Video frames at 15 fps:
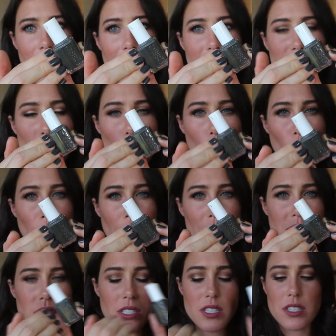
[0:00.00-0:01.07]
It's
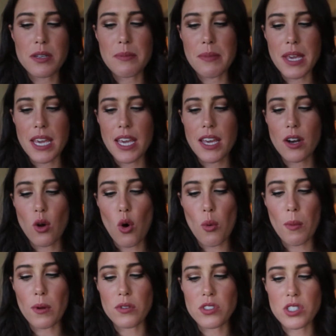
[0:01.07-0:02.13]
almost, to me, it
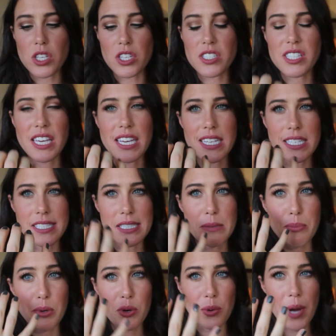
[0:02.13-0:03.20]
almost looks like a
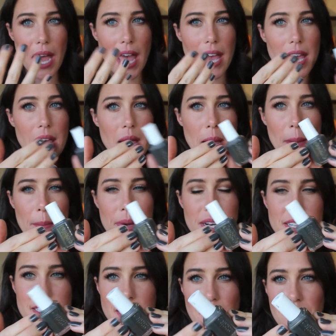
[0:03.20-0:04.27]
deep gray, but
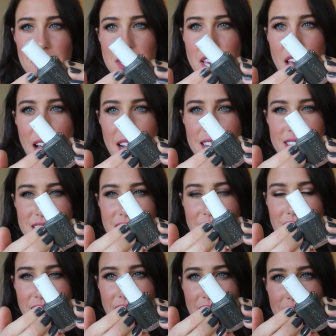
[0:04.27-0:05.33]
it definitely has
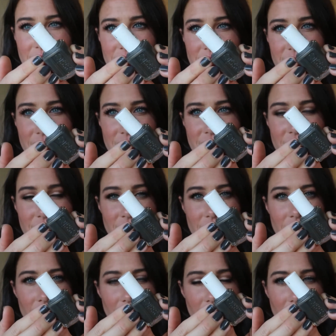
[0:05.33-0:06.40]
that like
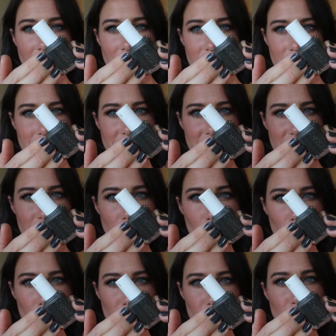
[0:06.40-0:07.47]
olivey
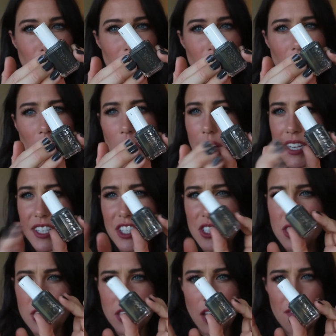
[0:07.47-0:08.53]
tone to it. Oh, I
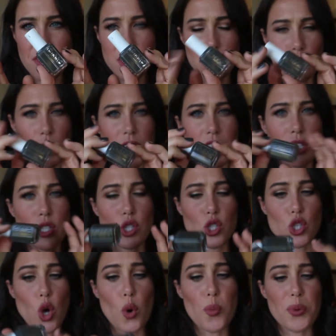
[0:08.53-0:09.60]
just love this one. It's
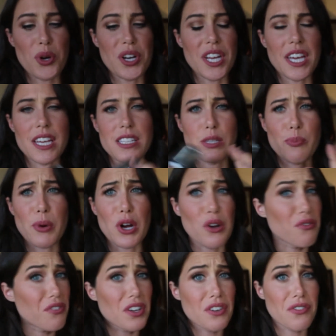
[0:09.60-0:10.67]
so pretty. It's
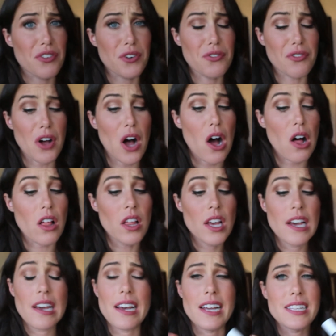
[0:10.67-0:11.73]
perfect for fall.
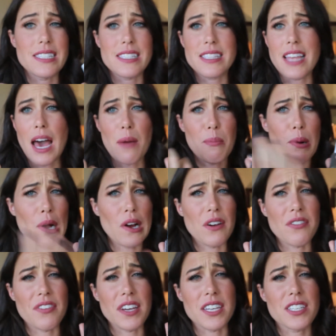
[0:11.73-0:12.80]
It's that
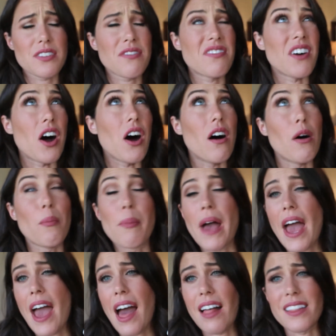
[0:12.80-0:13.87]
perfect fall
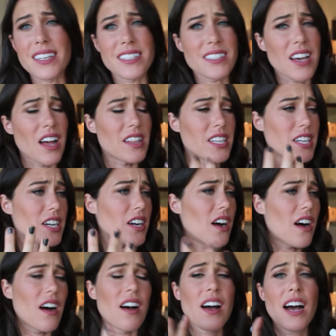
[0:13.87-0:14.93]
palette color.
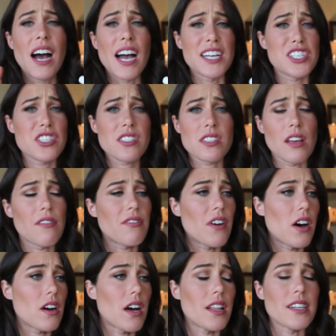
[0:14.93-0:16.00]
Oh, I just love
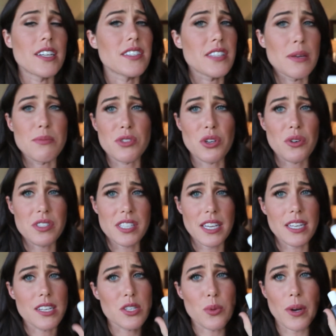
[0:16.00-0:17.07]
fall colors. I'm so
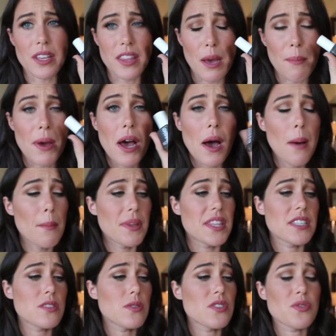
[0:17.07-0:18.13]
excited to wear them. But
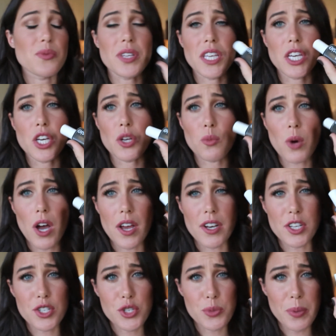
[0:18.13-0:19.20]
this one's a really good
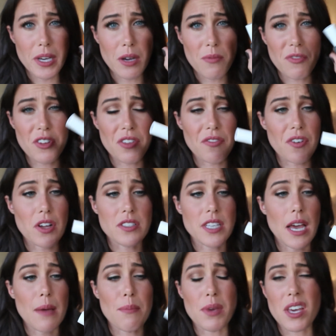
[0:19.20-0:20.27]
one to pick up for the fall
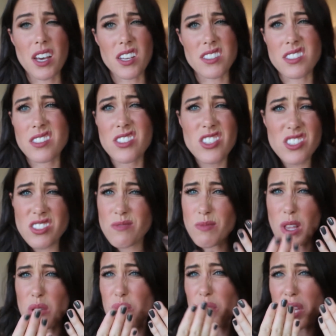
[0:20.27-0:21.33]
time because it's just
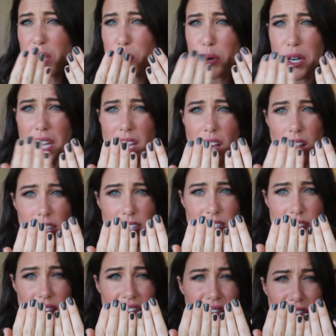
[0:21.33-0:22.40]
a really pretty color. It's
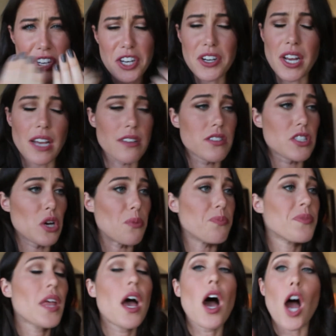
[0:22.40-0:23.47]
fun for your nails. So
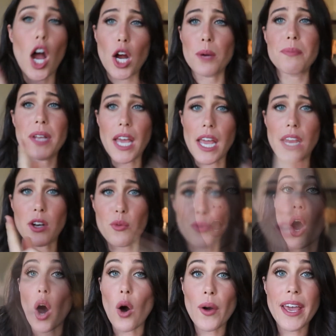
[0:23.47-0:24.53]
armed and
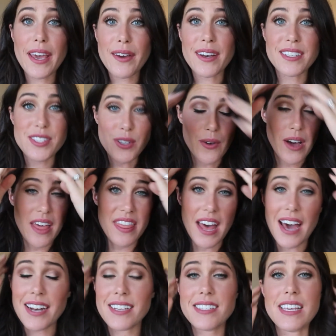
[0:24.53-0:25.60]
ready. Okay guys, so
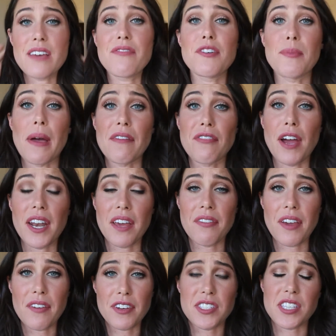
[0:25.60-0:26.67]
that is it for my Friday
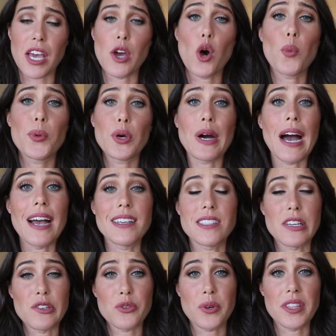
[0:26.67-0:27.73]
favorites. I hope you guys
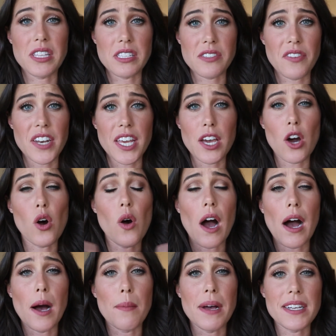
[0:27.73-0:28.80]
enjoyed this video.
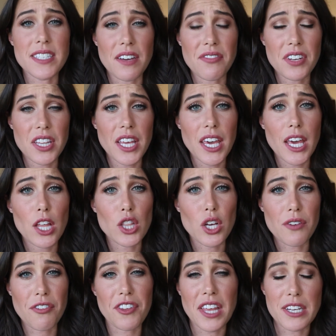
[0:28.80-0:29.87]
Um, definitely look
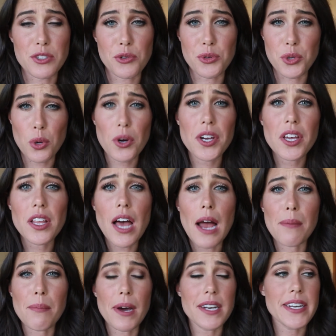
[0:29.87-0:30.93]
for that tutorial
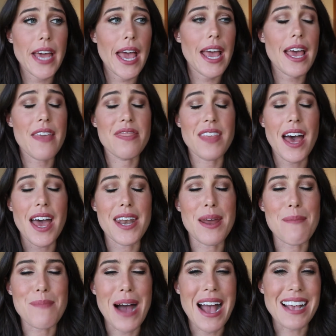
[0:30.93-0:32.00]
on Monday and then
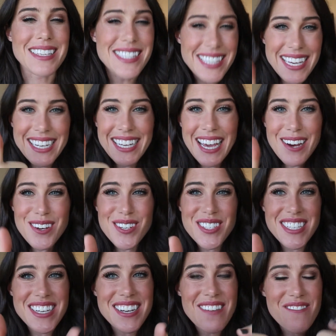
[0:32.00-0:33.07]
my skincare
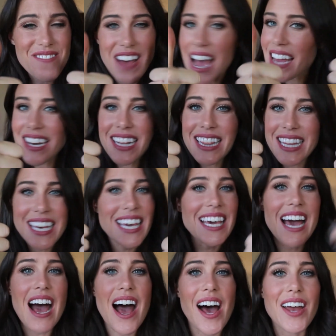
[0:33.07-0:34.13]
routine finally
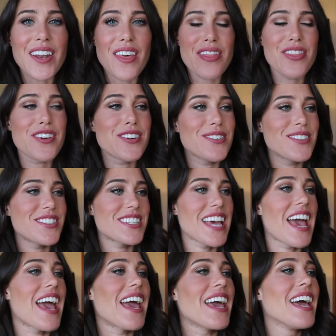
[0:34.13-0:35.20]
on
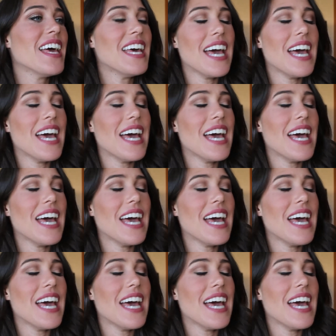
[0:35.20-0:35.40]
Thursday.